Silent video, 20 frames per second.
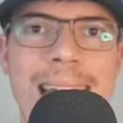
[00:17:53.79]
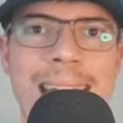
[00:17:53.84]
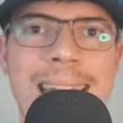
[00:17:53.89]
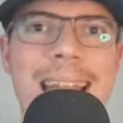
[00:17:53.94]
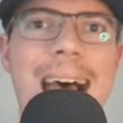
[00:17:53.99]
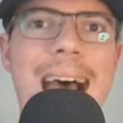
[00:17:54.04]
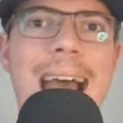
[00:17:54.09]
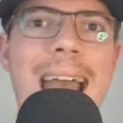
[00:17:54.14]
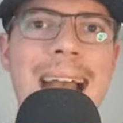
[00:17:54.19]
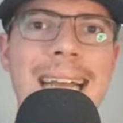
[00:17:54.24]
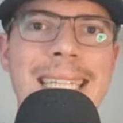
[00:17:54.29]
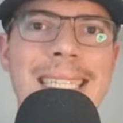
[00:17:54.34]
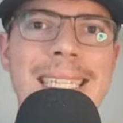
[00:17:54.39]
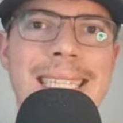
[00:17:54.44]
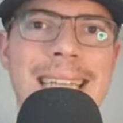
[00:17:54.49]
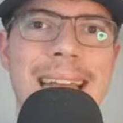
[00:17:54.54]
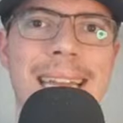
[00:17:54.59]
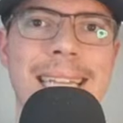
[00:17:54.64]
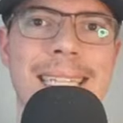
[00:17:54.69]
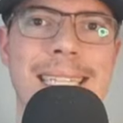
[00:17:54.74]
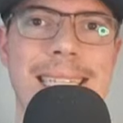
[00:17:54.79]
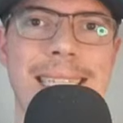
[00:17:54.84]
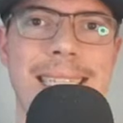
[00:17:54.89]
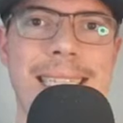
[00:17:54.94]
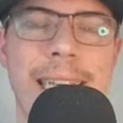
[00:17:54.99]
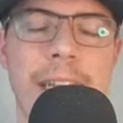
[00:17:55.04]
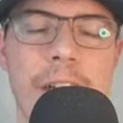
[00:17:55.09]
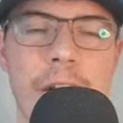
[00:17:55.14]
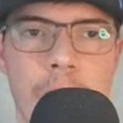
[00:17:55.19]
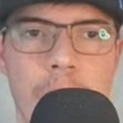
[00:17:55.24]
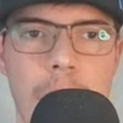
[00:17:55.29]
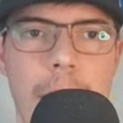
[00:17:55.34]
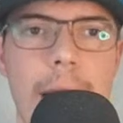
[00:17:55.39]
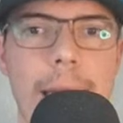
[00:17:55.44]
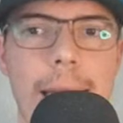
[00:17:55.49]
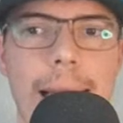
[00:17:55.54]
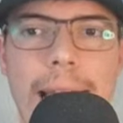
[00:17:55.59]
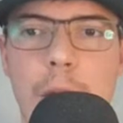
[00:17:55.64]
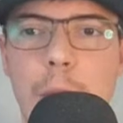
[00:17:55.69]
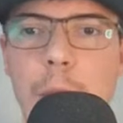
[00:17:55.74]
and not hesitating to steal
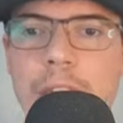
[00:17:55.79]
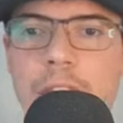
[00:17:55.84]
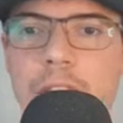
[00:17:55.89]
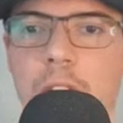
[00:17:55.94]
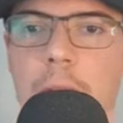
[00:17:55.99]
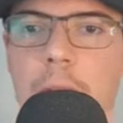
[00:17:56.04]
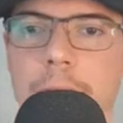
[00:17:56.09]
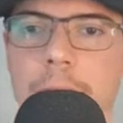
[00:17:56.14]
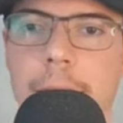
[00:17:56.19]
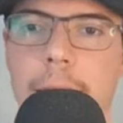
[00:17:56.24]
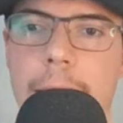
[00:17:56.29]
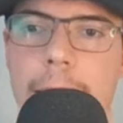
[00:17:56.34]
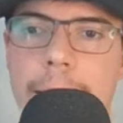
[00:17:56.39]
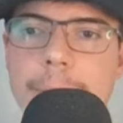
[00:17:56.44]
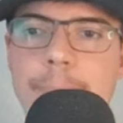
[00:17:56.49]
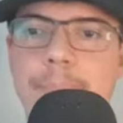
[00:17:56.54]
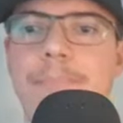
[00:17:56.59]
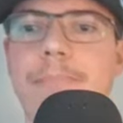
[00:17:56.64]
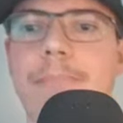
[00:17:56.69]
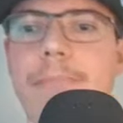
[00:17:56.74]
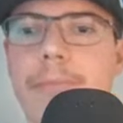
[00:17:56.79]
like we saw today.